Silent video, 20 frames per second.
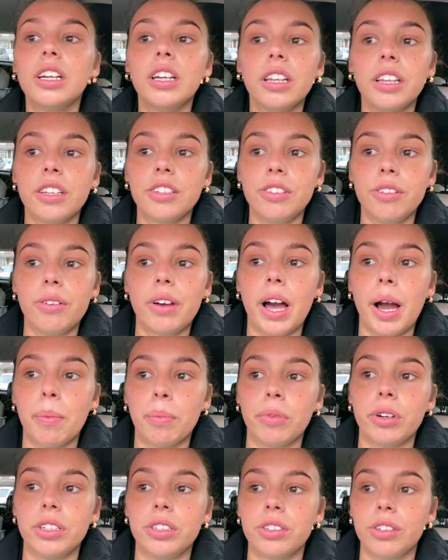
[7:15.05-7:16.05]
there's no
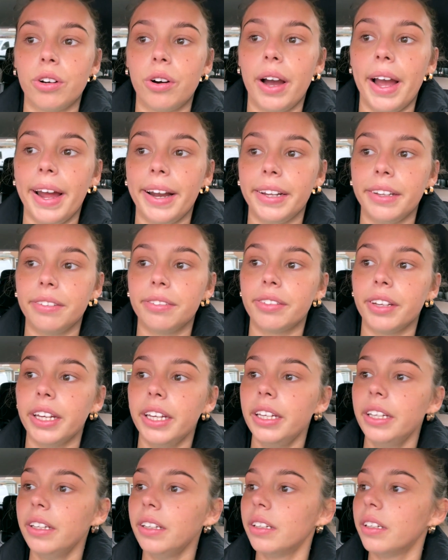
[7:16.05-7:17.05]
cameras or
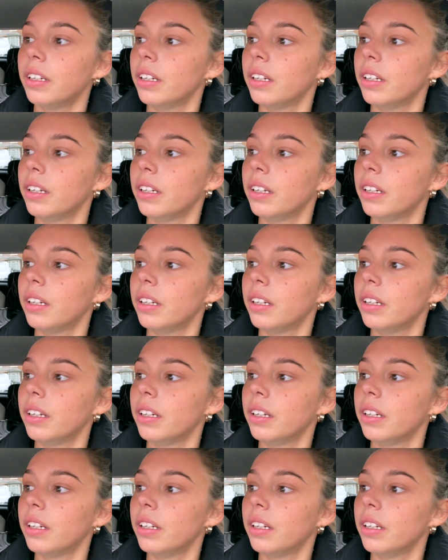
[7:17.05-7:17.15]
anything.